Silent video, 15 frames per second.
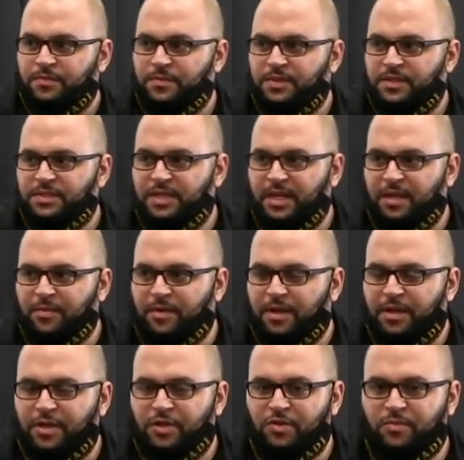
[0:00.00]
Assalamu
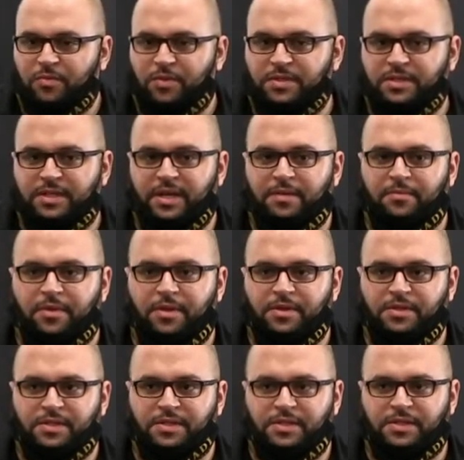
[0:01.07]
alaikum once again,
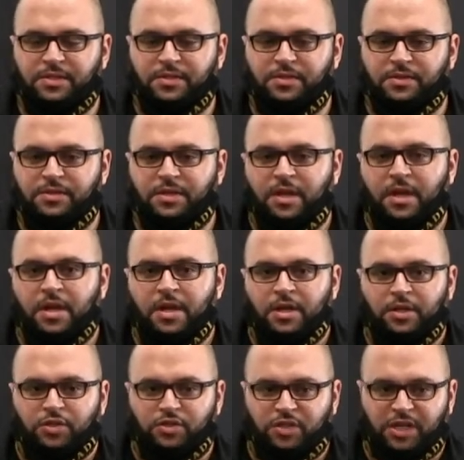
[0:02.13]
brothers and sisters.
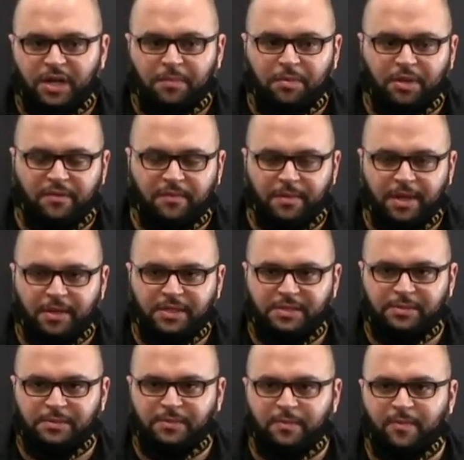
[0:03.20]
Just a couple of
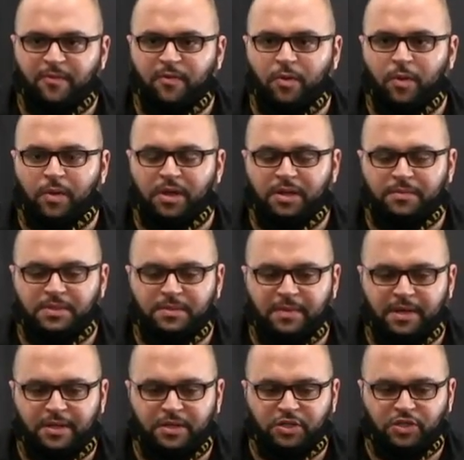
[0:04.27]
announcements before we welcome
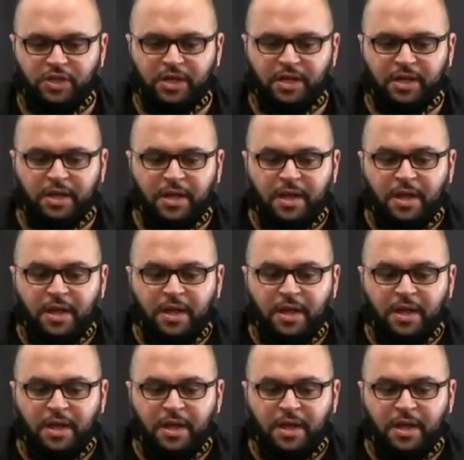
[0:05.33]
Samahat al-Sheikh.